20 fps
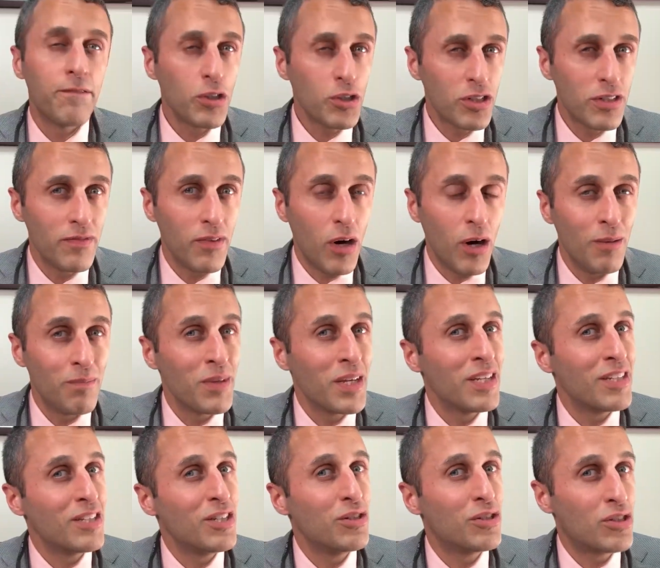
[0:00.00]
First of all,
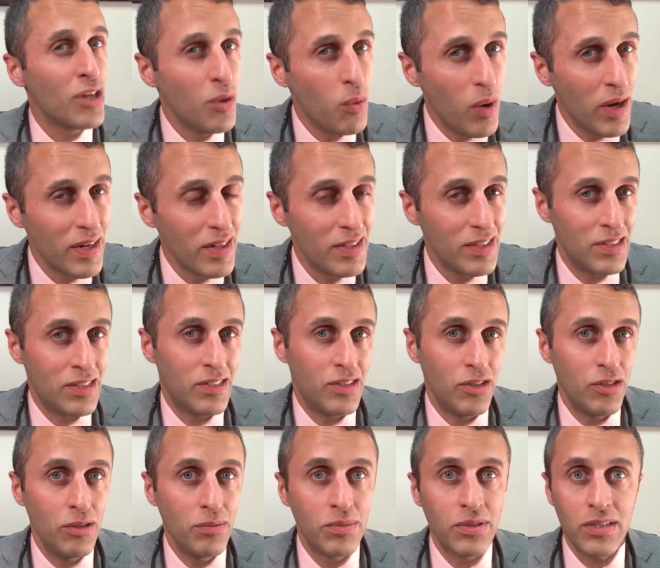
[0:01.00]
you don't want to
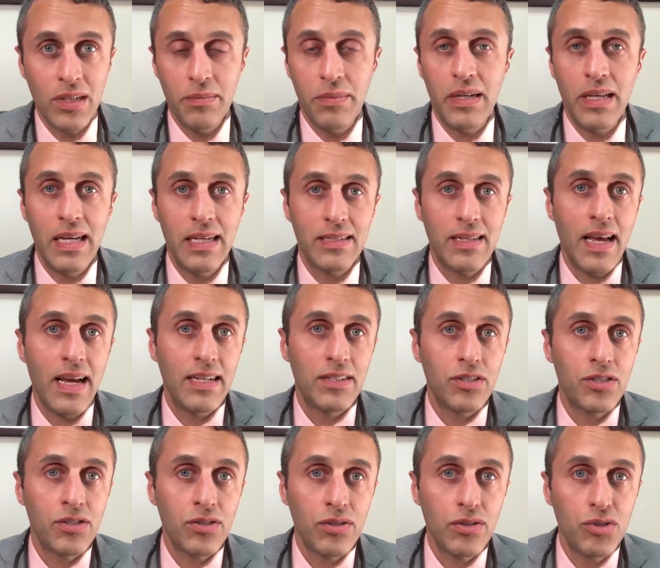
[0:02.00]
assume somebody has had
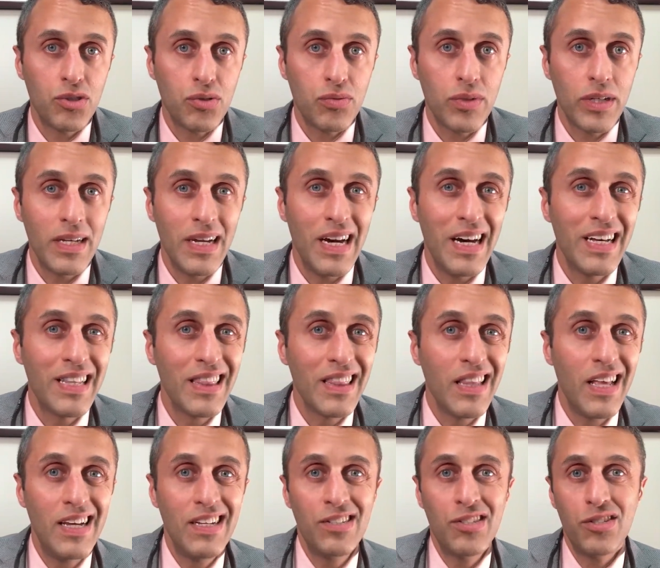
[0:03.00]
surgery
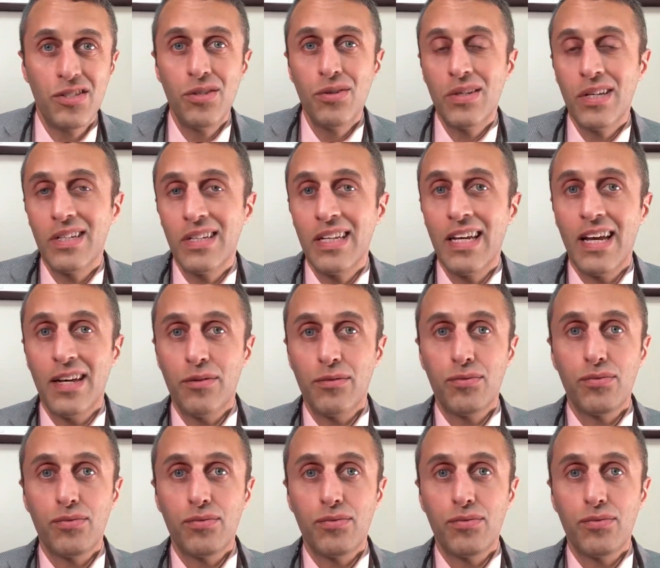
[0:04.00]
unless you can get